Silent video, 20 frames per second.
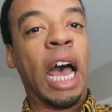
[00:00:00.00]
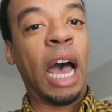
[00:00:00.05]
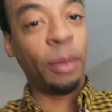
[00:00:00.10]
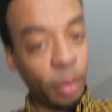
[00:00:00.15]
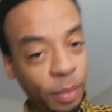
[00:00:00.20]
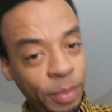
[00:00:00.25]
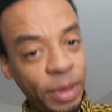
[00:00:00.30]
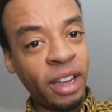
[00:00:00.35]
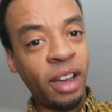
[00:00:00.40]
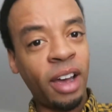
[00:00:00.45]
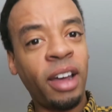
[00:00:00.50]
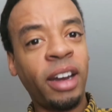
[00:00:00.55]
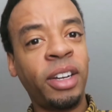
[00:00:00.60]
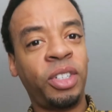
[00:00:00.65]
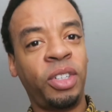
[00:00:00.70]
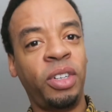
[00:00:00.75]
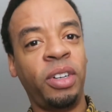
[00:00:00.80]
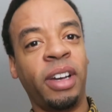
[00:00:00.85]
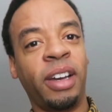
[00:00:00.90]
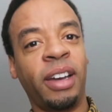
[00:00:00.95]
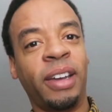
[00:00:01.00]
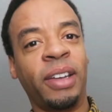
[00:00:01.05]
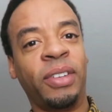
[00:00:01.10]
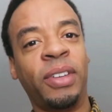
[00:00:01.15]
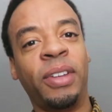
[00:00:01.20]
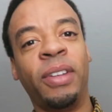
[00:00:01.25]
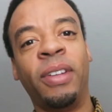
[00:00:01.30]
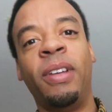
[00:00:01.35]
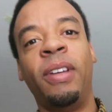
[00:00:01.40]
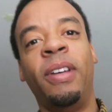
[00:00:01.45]
I'm gonna be honest, you
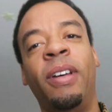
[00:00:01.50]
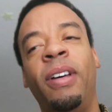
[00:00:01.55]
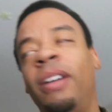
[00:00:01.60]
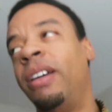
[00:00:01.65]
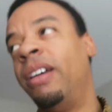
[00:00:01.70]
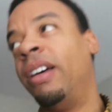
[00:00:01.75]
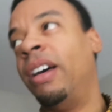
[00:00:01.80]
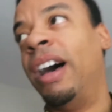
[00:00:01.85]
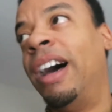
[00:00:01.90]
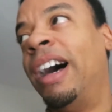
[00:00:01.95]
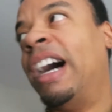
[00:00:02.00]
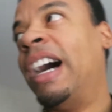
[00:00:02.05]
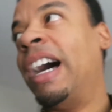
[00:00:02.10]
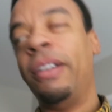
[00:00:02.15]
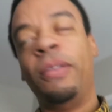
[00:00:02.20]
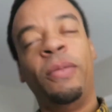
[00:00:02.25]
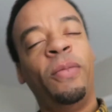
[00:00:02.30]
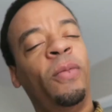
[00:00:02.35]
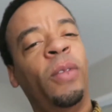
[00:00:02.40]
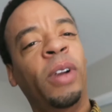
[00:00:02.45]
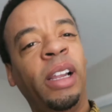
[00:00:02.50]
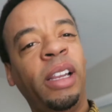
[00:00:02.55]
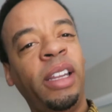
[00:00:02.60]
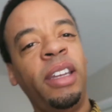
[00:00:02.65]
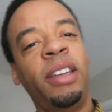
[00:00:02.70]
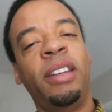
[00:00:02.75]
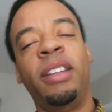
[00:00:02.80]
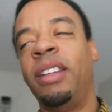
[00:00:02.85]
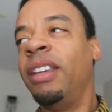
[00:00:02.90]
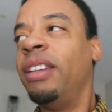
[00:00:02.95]
guys. I
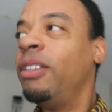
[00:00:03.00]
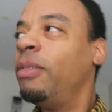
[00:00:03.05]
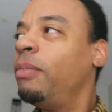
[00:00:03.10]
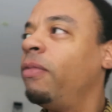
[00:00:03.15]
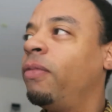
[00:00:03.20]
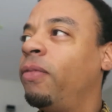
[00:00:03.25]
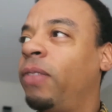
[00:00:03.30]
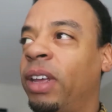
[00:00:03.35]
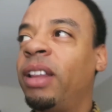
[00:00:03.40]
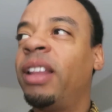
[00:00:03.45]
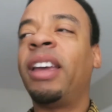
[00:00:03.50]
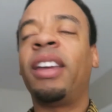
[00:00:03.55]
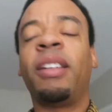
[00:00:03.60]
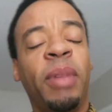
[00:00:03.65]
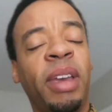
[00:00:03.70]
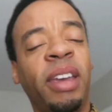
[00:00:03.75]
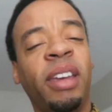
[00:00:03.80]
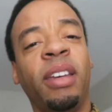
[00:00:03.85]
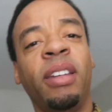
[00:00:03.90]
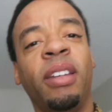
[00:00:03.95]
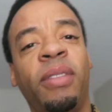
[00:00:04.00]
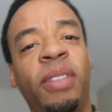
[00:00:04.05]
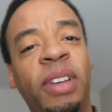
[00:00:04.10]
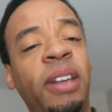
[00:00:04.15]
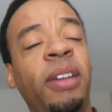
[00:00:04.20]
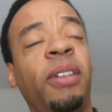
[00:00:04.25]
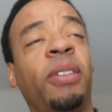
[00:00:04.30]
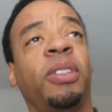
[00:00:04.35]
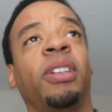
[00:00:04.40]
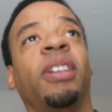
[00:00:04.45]
really didn't feel like making a
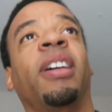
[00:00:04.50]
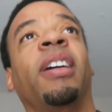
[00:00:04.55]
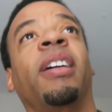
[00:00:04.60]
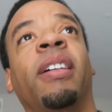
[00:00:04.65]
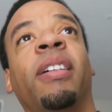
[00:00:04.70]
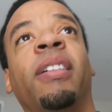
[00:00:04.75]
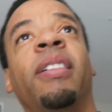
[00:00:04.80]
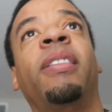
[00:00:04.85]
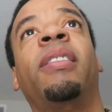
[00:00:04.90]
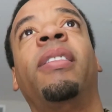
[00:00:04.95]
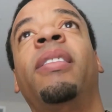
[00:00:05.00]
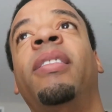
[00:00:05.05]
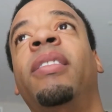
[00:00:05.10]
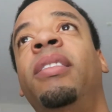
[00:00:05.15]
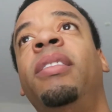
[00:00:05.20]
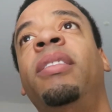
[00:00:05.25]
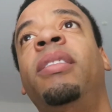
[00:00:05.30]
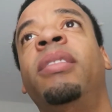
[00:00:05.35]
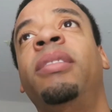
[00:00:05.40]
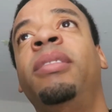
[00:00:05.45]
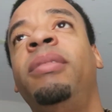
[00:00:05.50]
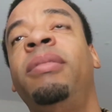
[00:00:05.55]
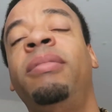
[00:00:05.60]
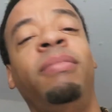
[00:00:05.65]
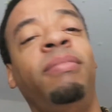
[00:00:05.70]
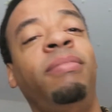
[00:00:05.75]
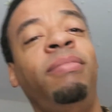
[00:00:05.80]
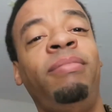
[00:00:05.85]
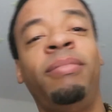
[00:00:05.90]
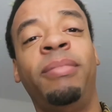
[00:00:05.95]
video today.
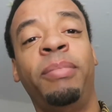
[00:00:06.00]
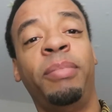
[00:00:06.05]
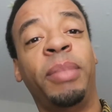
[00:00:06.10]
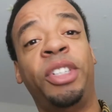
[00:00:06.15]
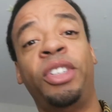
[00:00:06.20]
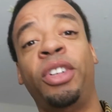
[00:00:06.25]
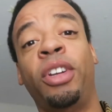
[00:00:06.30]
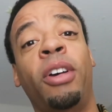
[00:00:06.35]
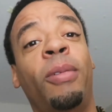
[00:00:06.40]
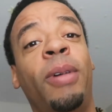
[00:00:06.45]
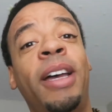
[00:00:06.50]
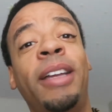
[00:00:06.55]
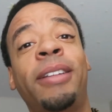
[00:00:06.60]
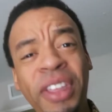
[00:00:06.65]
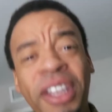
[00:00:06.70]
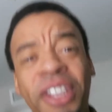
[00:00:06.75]
But you know what?